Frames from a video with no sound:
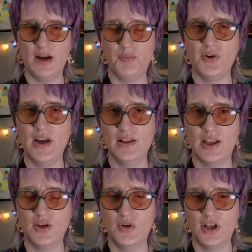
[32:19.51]
upright
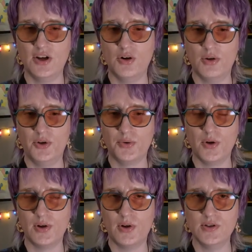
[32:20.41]
like you would on a normal
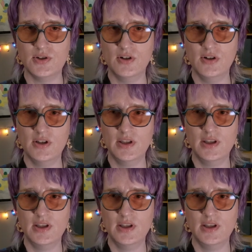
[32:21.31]
roller coaster.